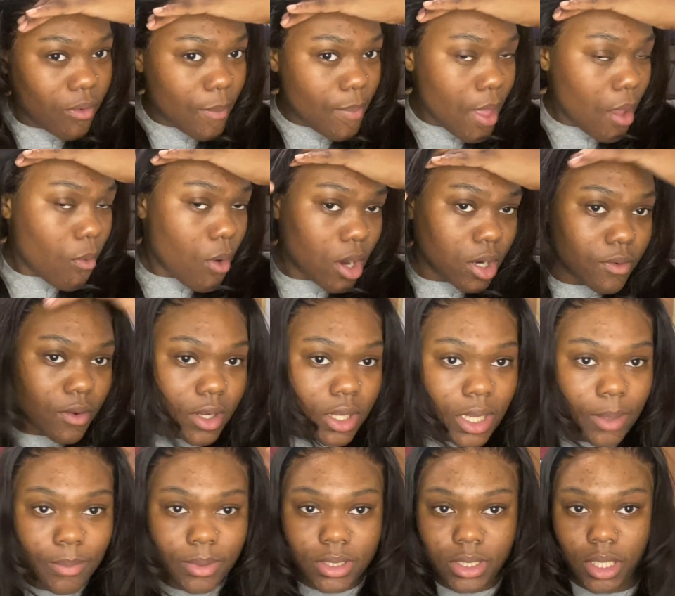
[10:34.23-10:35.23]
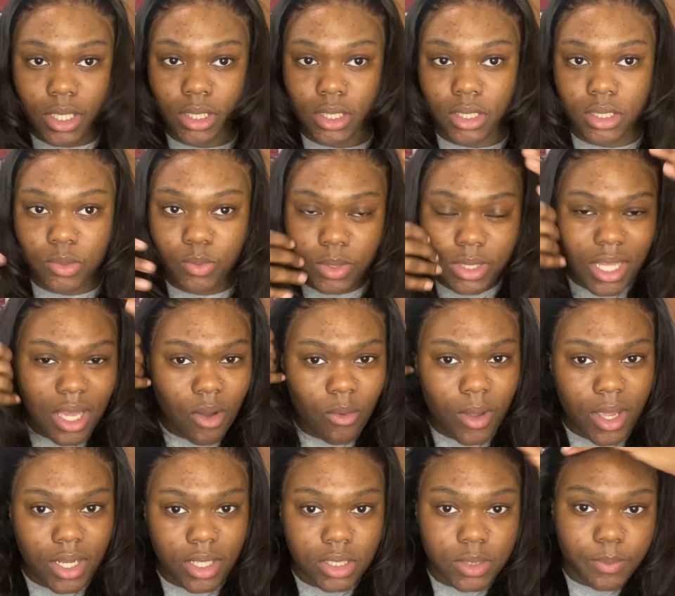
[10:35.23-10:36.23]
I'm not walking around campus like this without
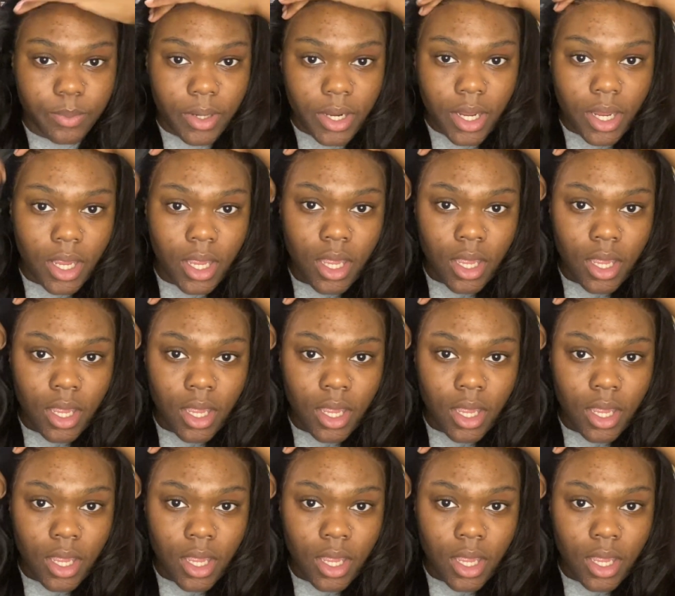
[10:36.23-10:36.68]
any spray.